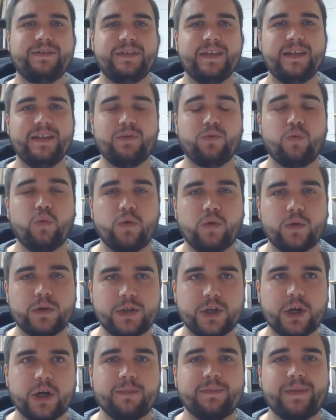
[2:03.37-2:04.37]
seen the
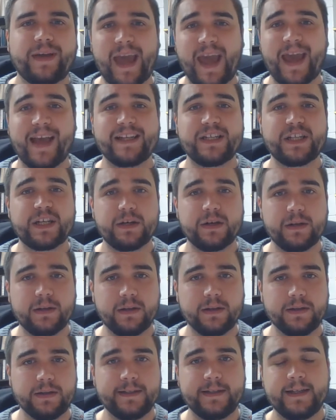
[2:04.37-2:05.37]
term
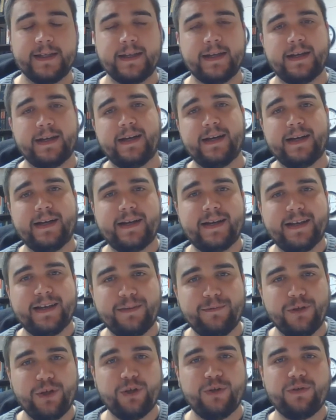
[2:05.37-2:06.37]
canticle
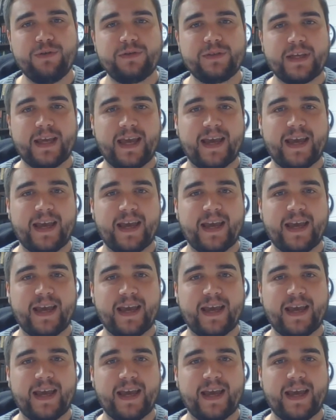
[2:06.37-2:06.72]
used.